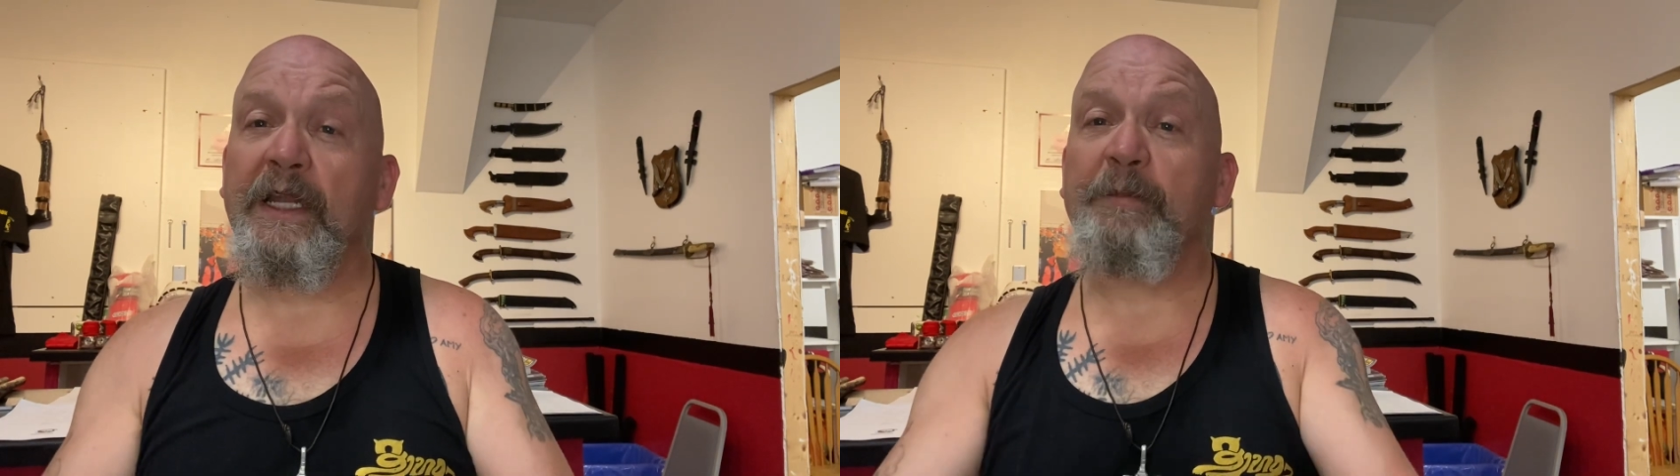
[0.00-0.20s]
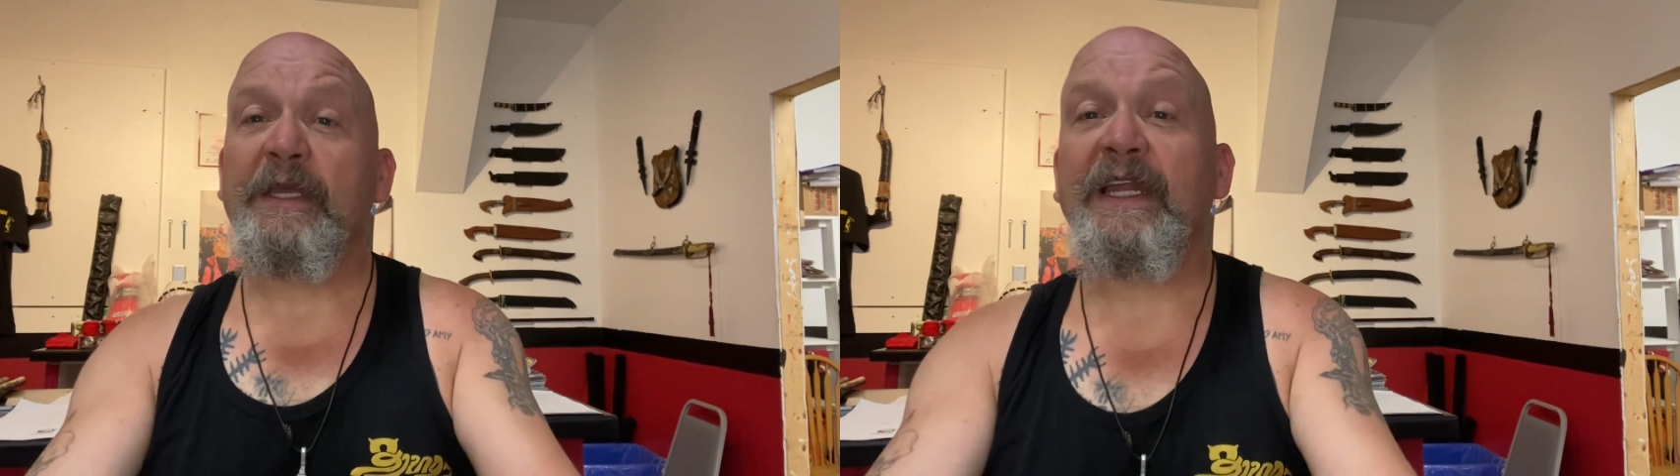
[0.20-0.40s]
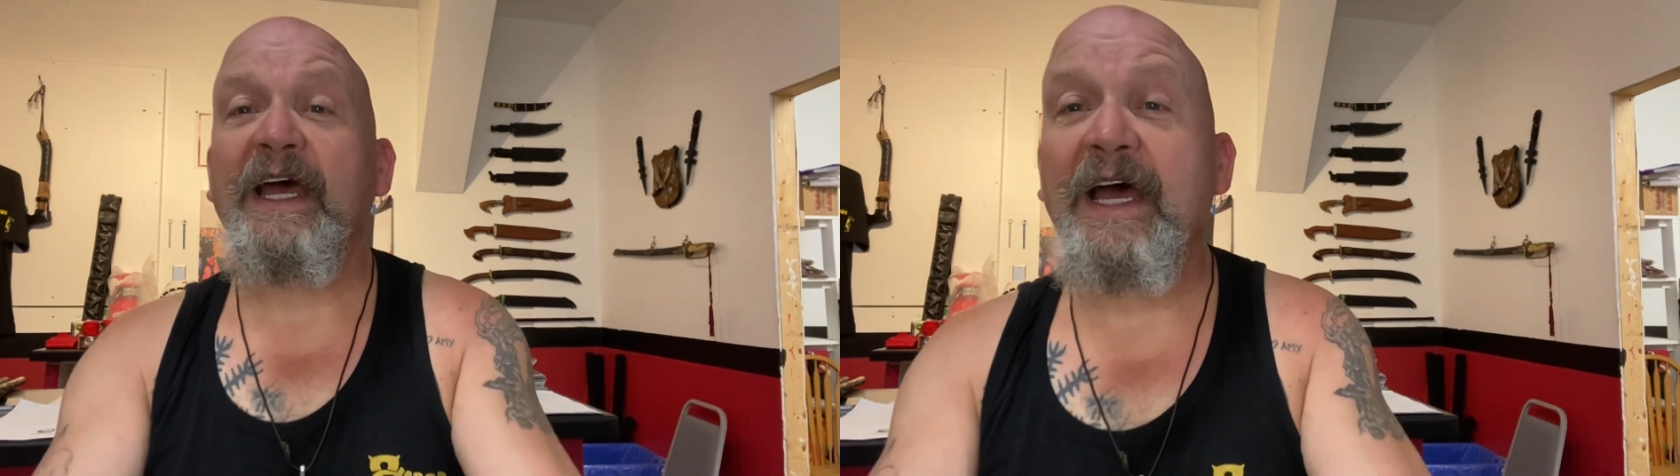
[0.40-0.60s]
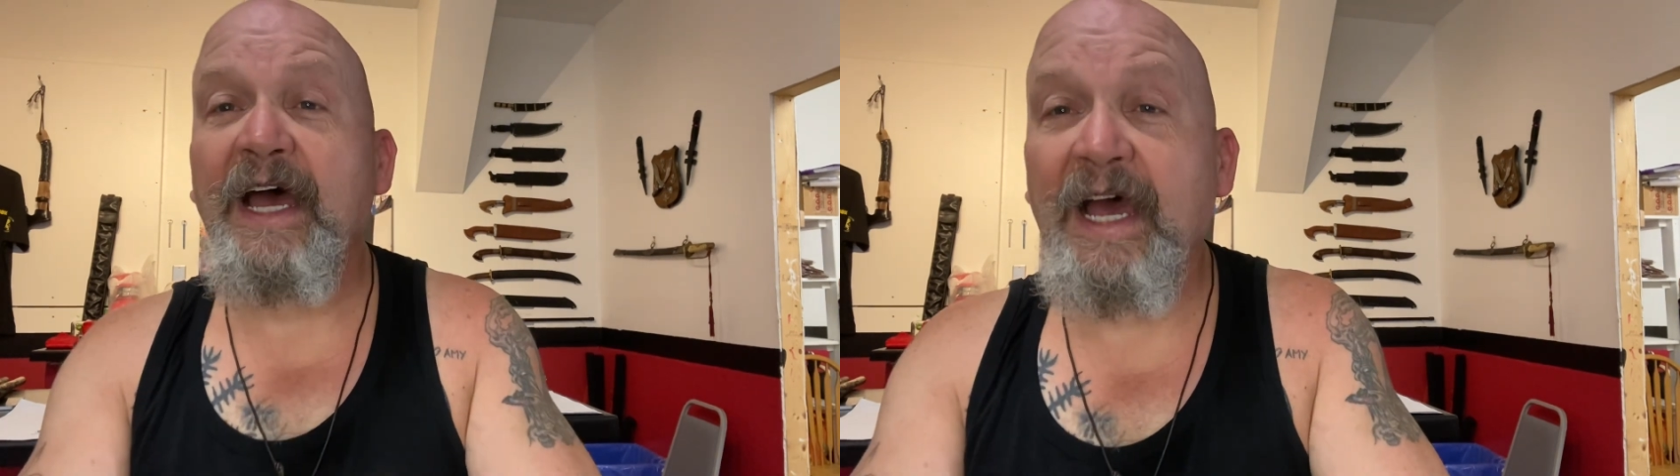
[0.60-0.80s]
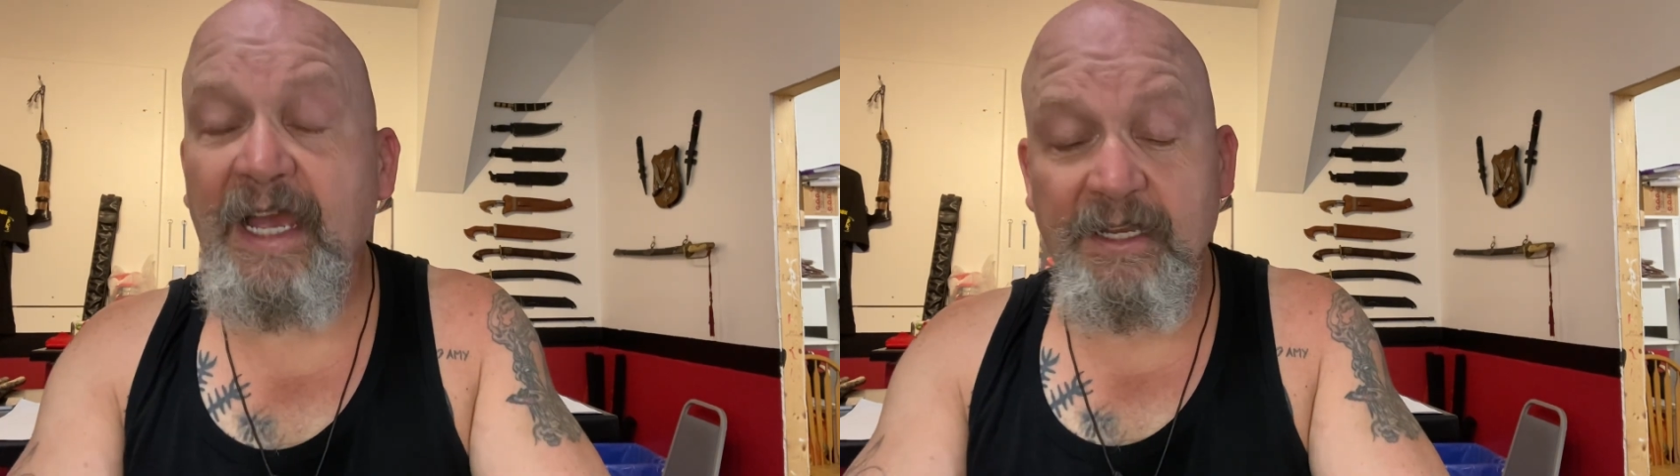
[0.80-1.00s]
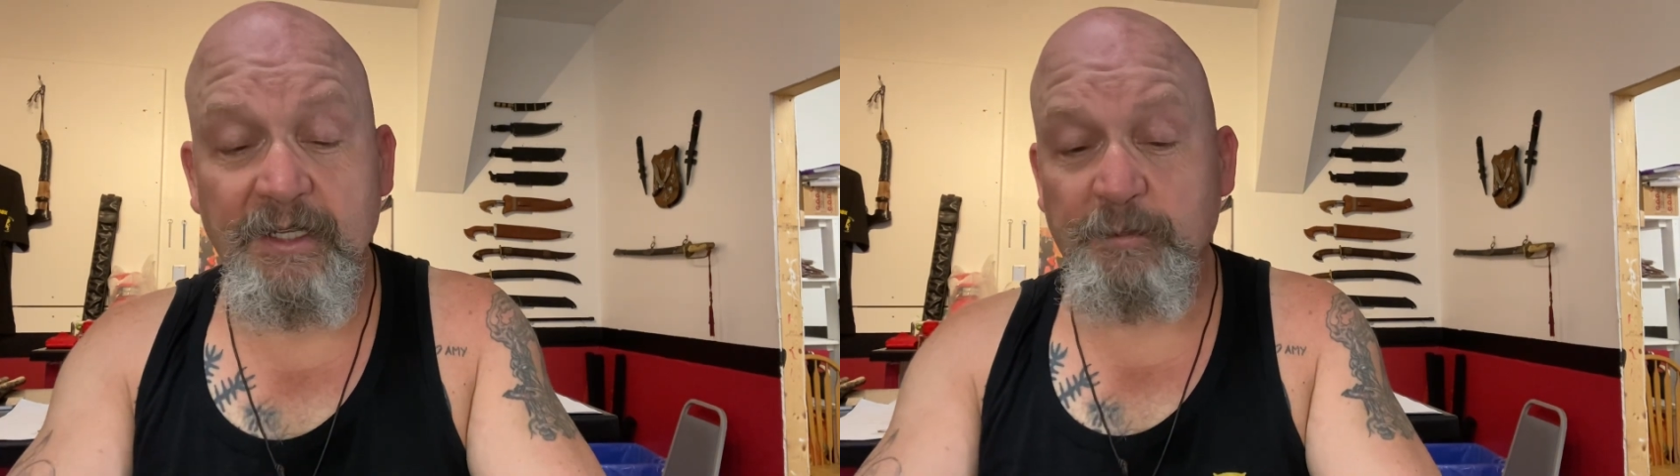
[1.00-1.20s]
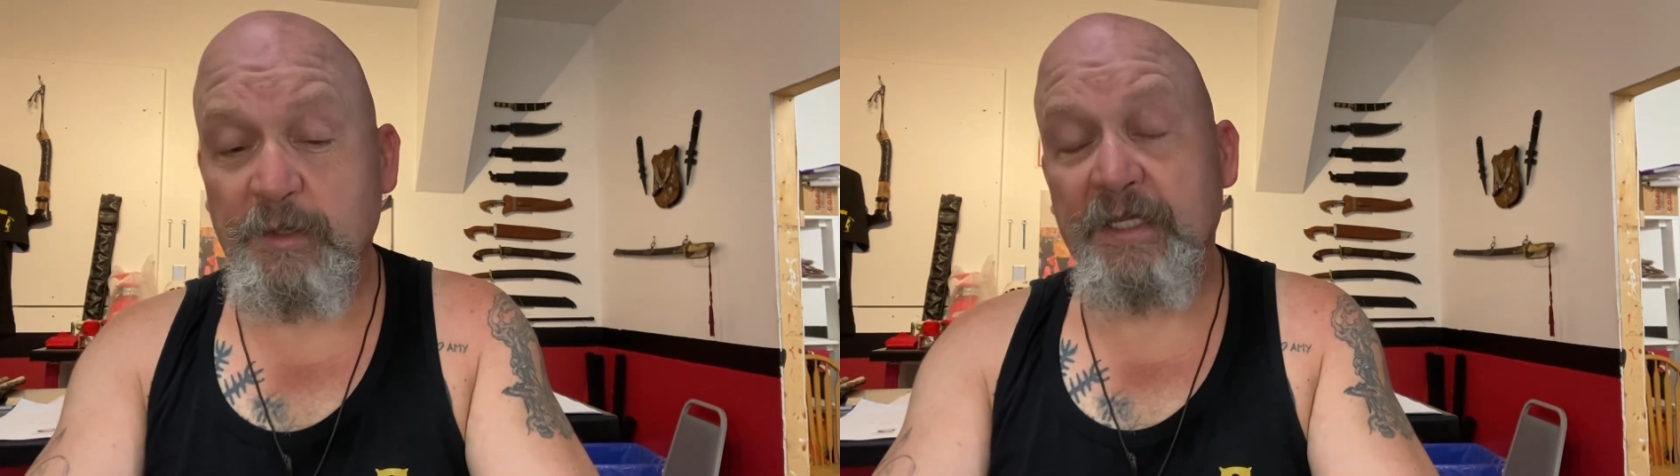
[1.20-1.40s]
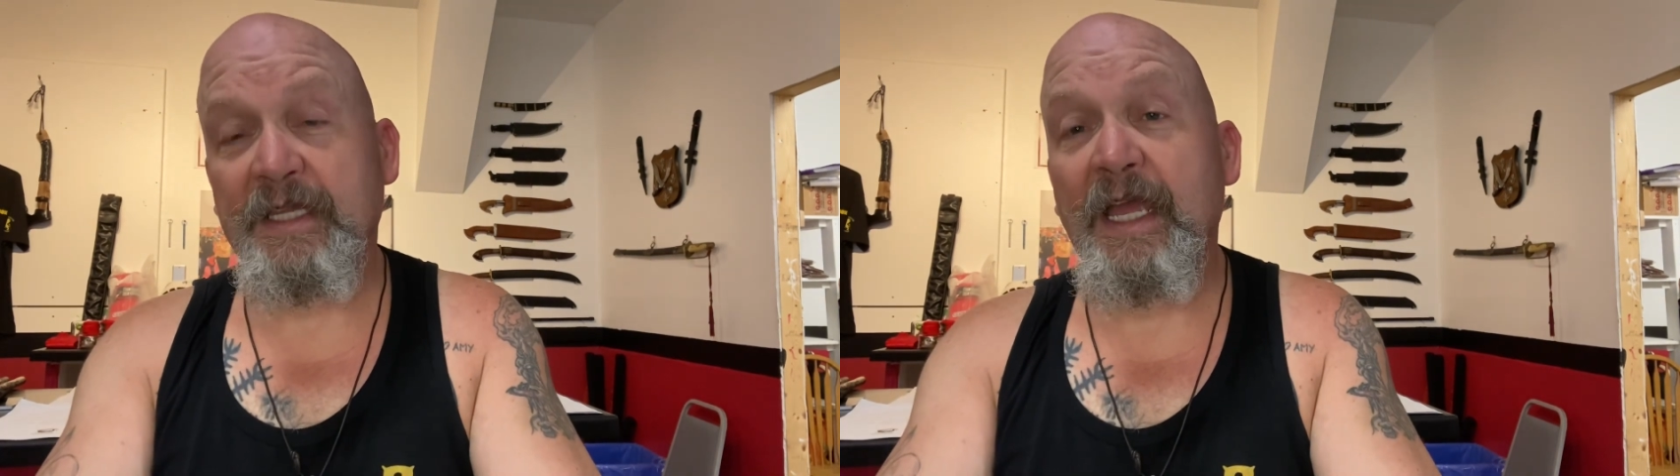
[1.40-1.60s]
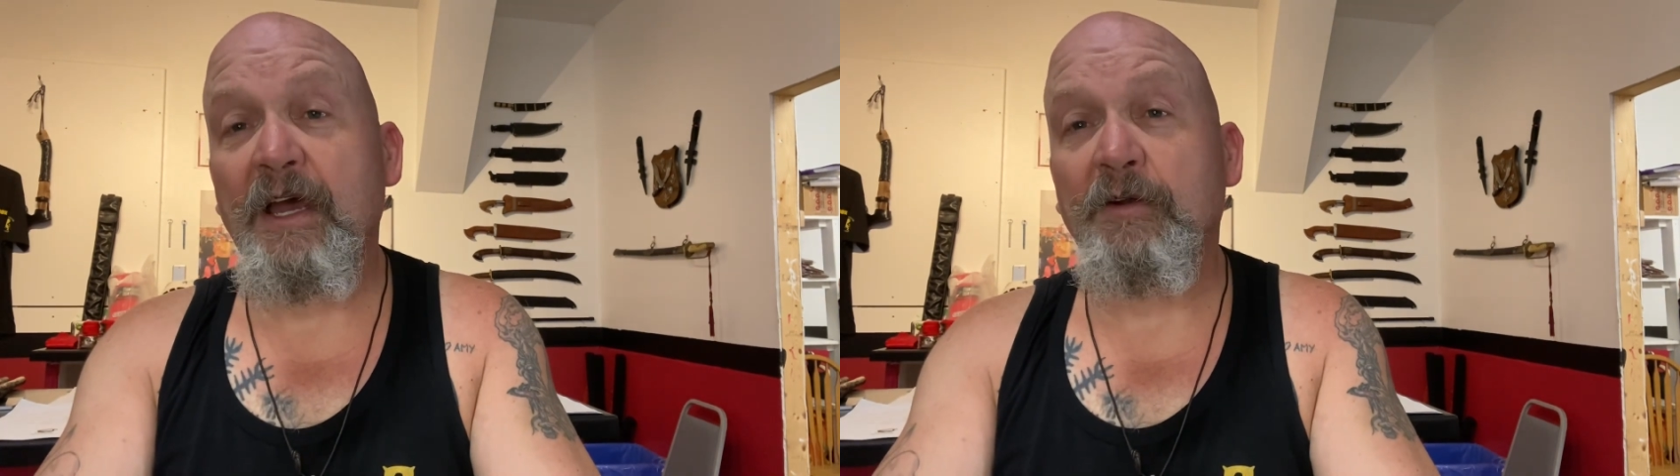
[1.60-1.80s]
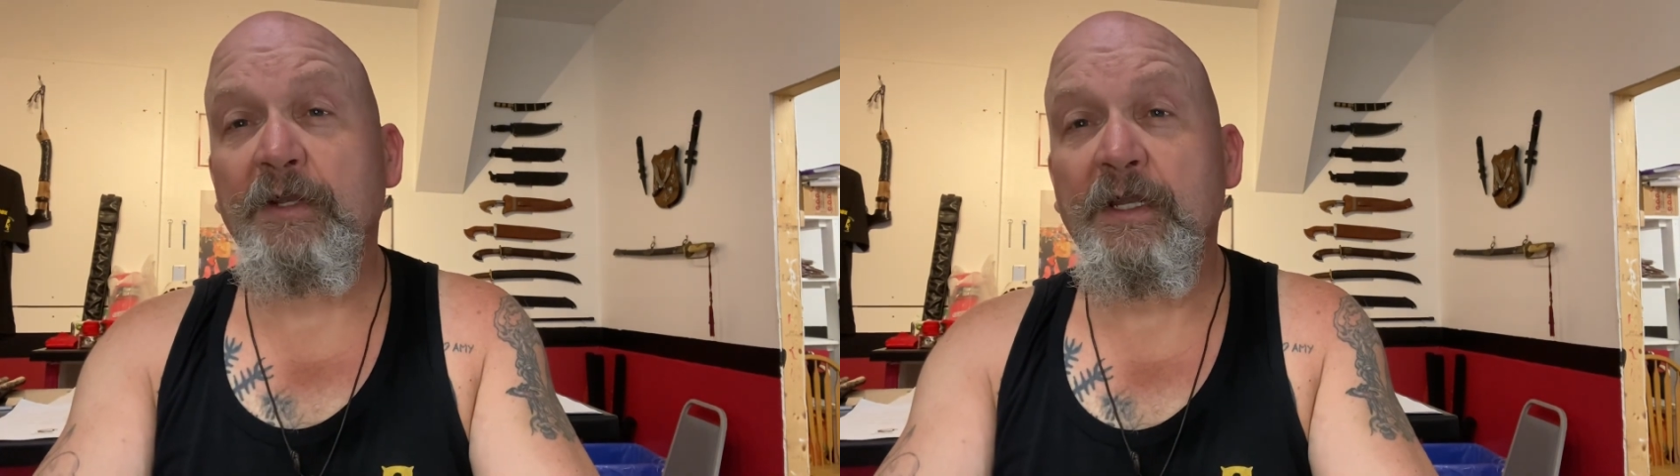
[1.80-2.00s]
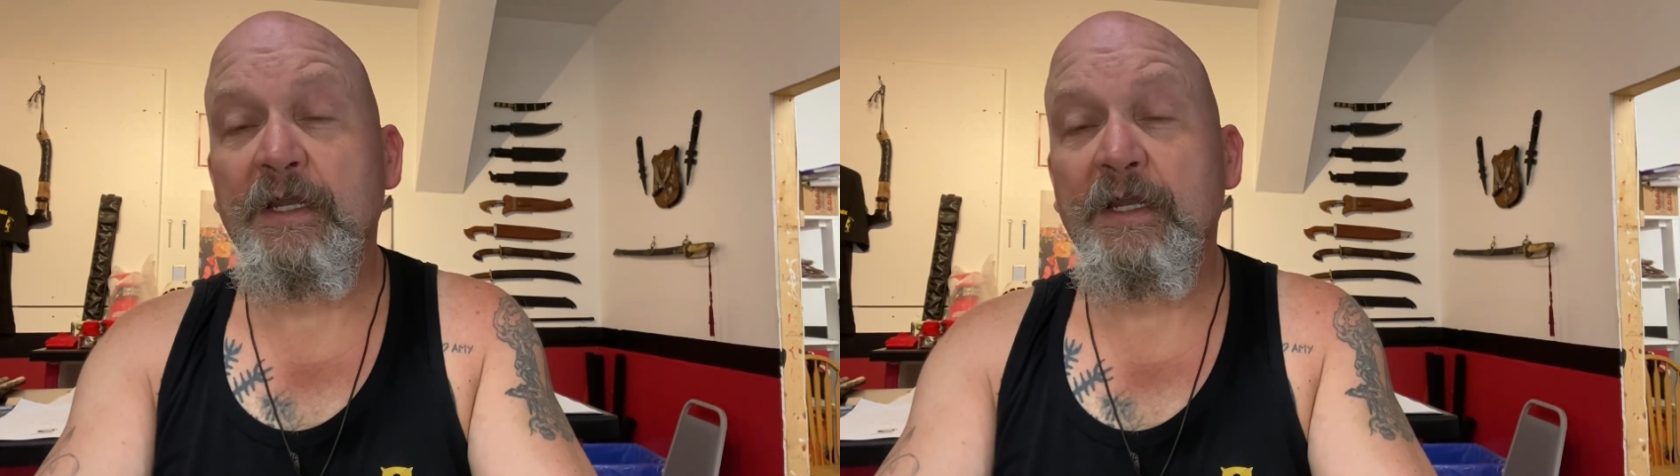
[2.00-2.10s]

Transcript: I mean, I couldn't put it down.